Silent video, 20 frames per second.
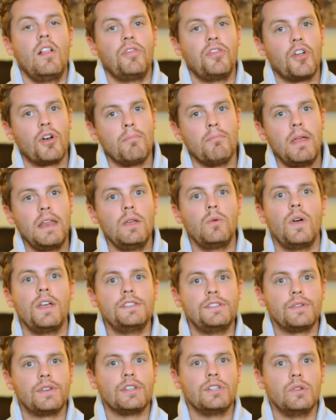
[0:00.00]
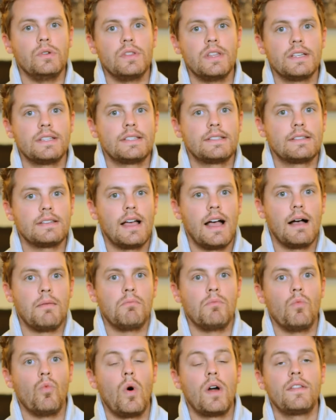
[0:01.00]
There are many ways you can do this.
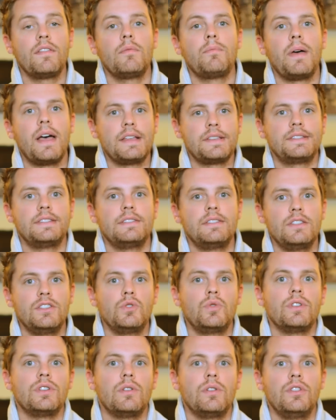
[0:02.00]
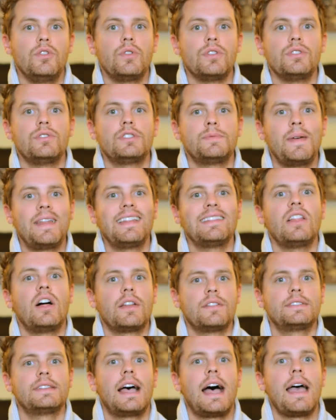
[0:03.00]
Um, one of the best is that you can you can spend a
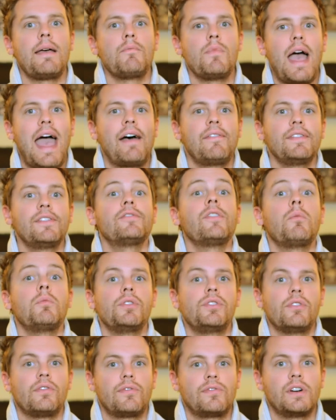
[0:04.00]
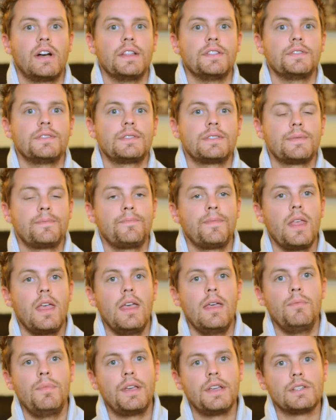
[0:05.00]
lot of time having fun with your friends,
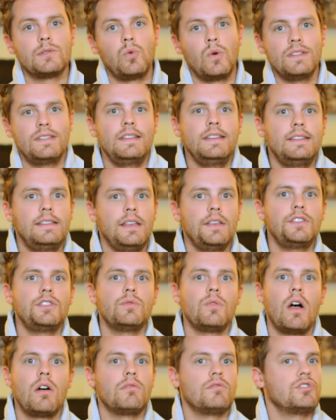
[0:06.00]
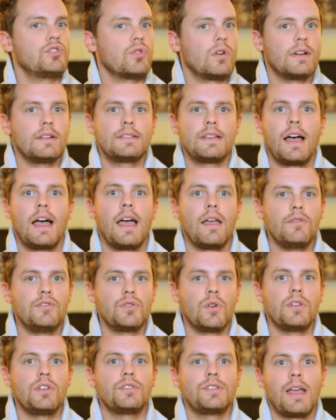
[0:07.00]
because once he sees you out enjoying time,
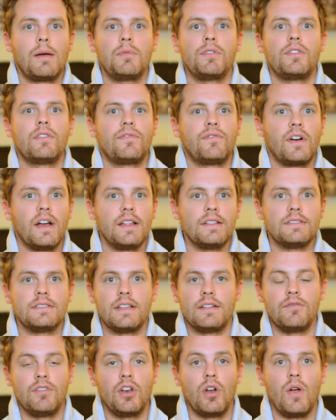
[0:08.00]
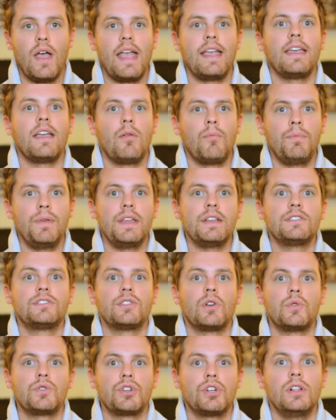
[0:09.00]
enjoying your time with your friends, and you know hanging out, being
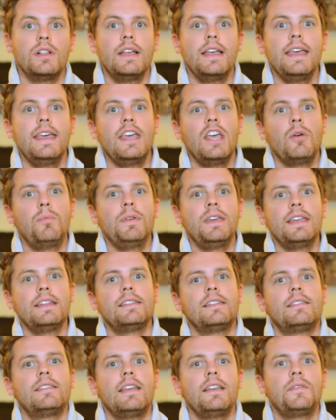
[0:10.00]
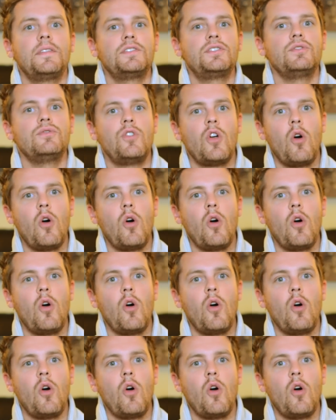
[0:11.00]
social, he'll begin to think that you